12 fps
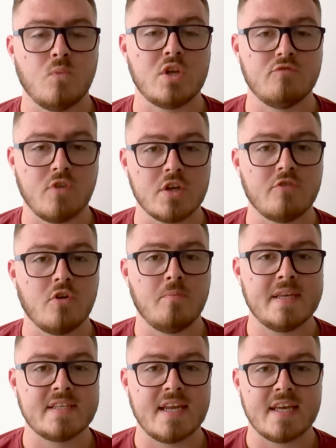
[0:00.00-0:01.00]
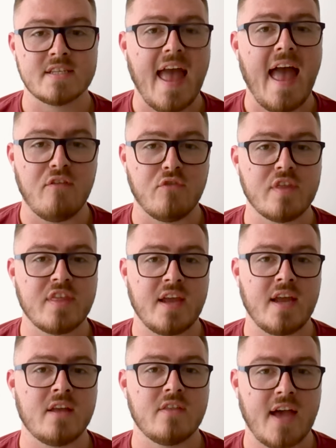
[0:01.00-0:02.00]
When you run your own business,
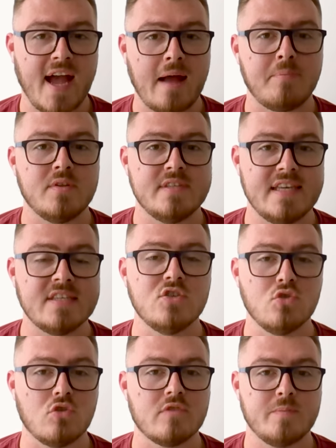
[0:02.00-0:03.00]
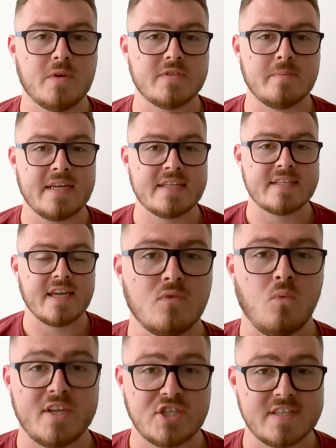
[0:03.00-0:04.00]
everything that happens is your responsibility,
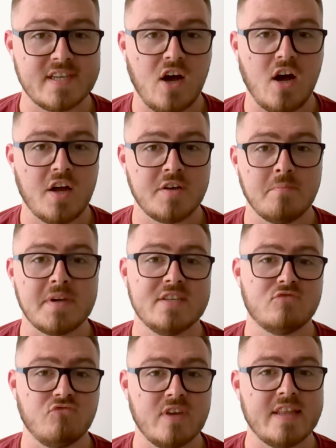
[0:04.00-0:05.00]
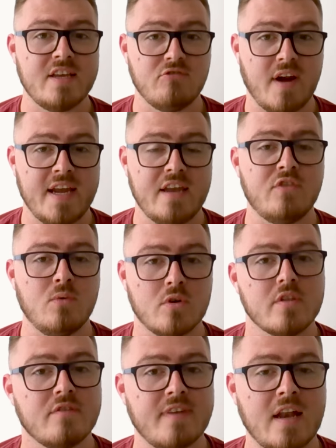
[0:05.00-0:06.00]
which is hard, but it's really great if you
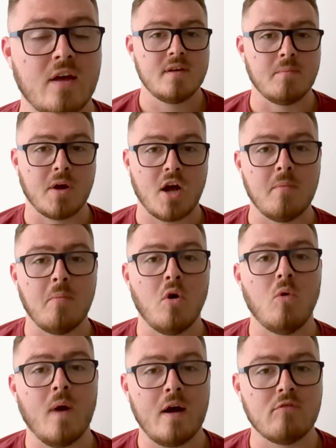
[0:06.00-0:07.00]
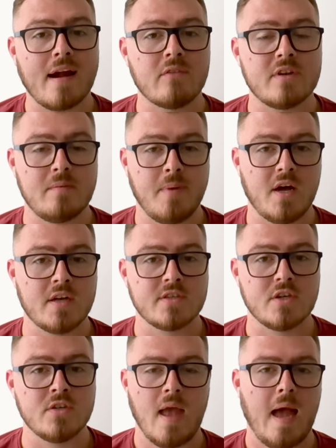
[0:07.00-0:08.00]
want to develop, become a more well rounded
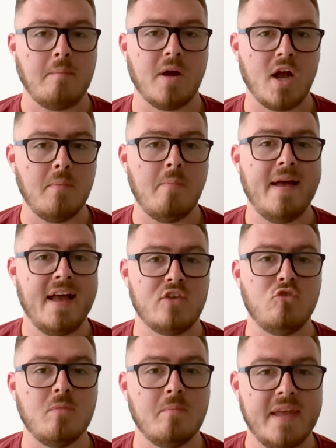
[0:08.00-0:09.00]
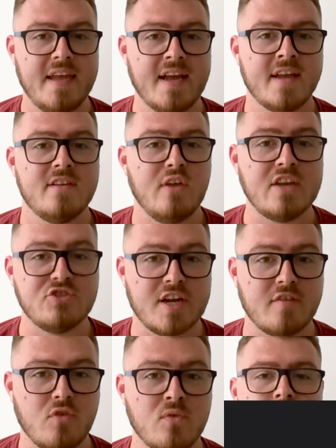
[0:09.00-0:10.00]
person, and become a better human being in general.